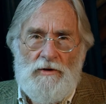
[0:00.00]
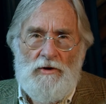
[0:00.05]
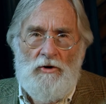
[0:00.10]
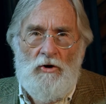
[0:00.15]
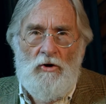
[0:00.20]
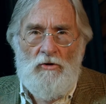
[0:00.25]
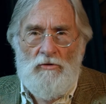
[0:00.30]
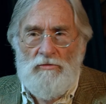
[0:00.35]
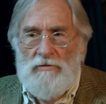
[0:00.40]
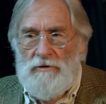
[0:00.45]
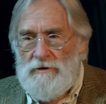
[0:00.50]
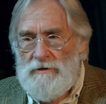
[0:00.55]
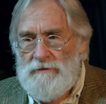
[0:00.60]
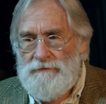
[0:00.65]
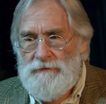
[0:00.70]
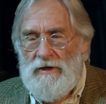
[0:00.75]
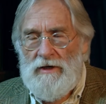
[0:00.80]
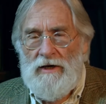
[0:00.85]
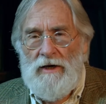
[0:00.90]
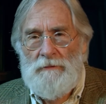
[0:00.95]
gold,
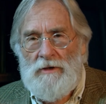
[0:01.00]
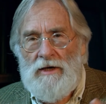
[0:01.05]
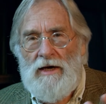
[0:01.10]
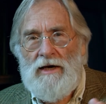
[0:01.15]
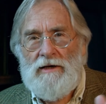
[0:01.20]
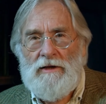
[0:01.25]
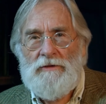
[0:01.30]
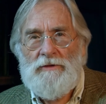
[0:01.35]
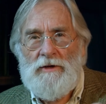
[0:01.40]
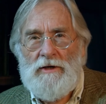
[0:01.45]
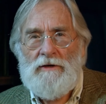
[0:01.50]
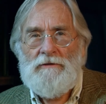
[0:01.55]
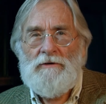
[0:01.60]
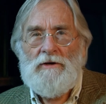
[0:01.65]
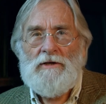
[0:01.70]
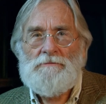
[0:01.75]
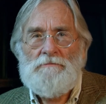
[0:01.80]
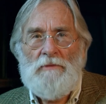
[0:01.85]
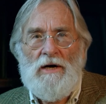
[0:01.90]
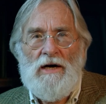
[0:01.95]
and I began to think of it
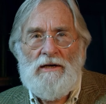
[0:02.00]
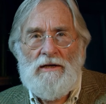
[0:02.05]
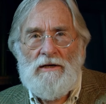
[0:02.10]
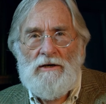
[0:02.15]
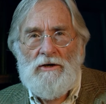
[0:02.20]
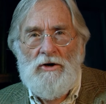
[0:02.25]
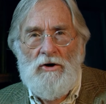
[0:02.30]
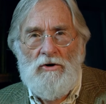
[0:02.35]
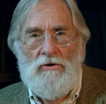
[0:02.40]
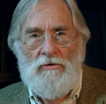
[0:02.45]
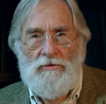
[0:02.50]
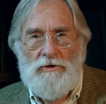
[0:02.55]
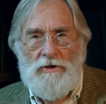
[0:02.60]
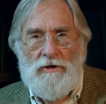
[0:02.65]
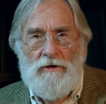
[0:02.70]
as mining gold.